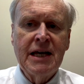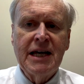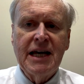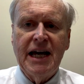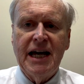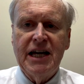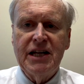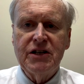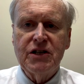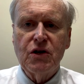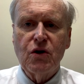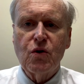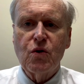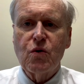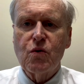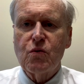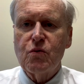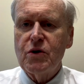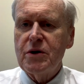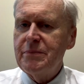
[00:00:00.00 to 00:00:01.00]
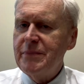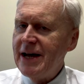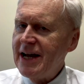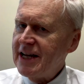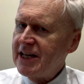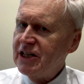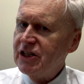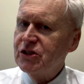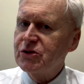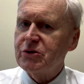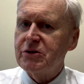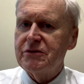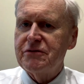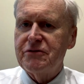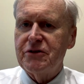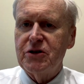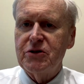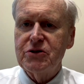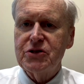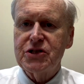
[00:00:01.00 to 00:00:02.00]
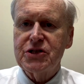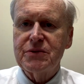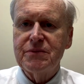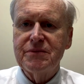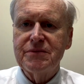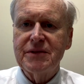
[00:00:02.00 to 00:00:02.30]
And we're back into it, folks,